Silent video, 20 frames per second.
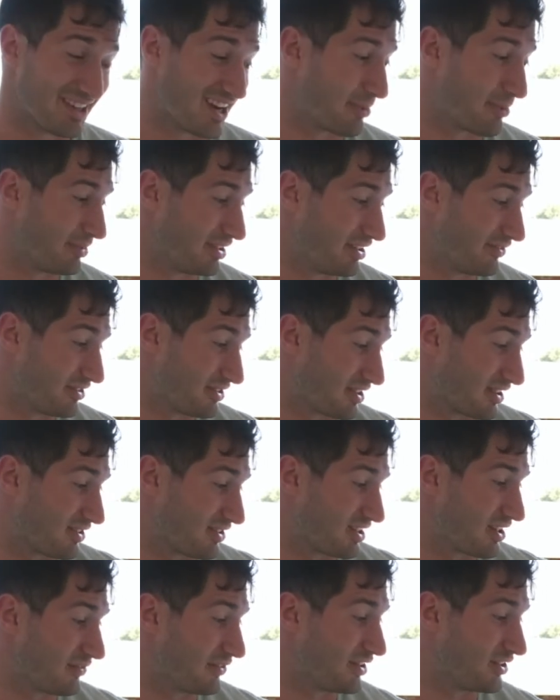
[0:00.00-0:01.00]
I believe it's like
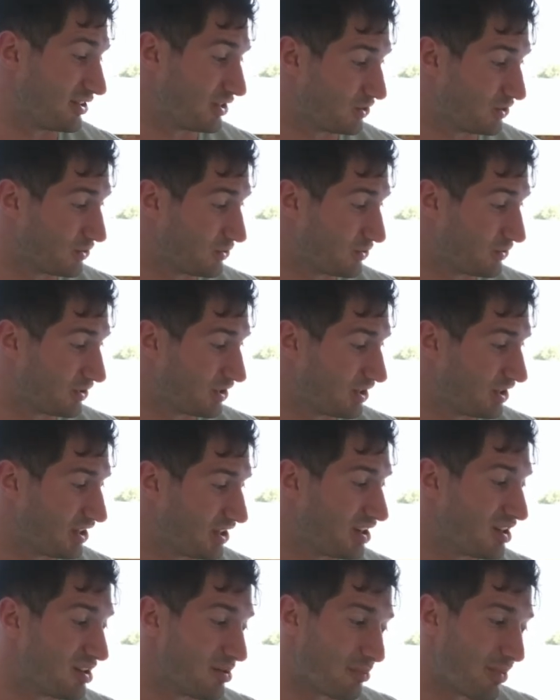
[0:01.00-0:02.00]
72
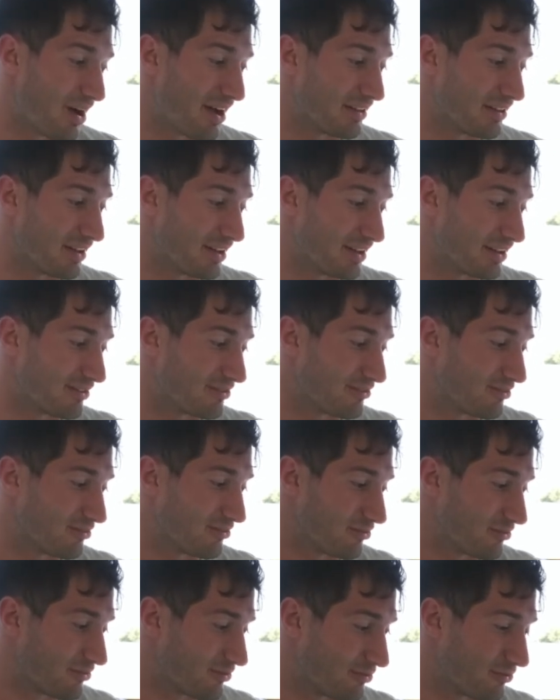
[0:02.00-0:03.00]
by like
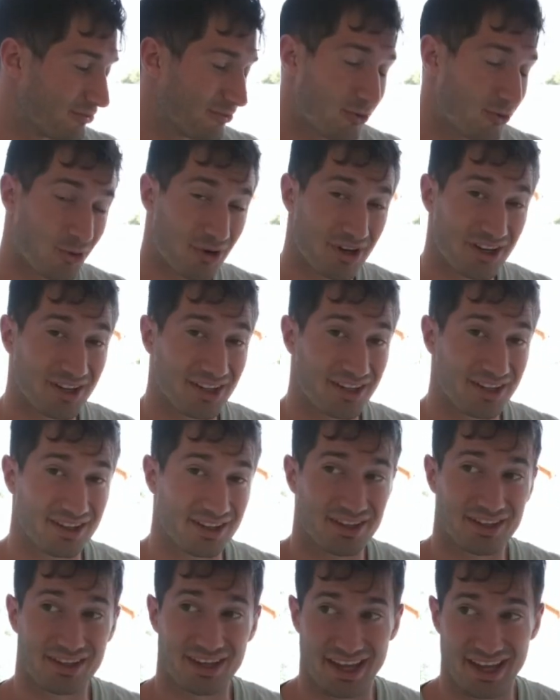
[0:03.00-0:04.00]

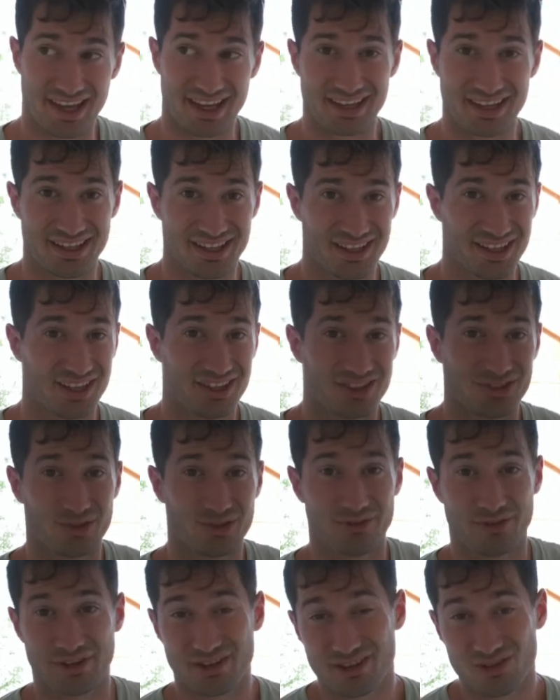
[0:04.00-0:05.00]
48. So
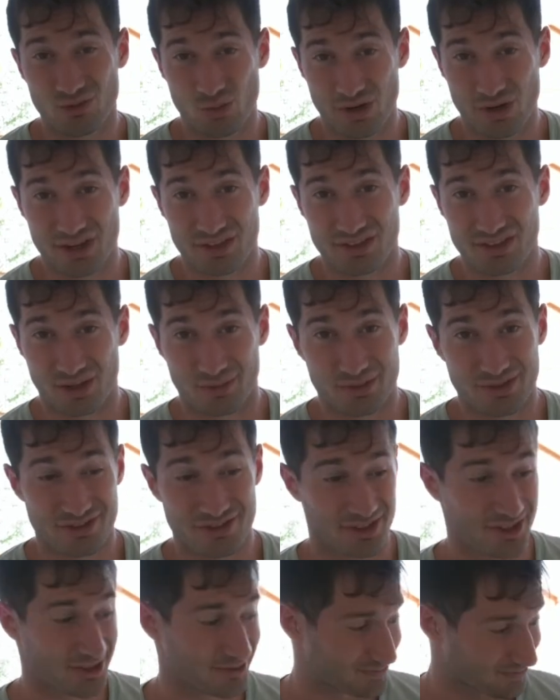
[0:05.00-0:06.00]
very weird numbers
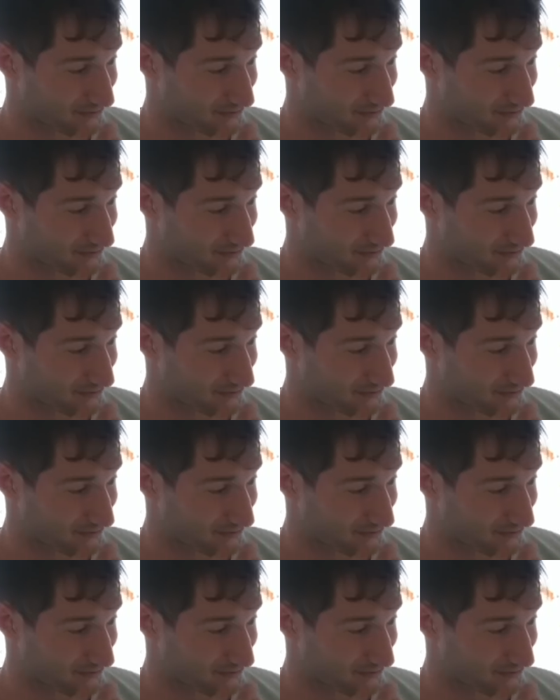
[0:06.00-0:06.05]
there.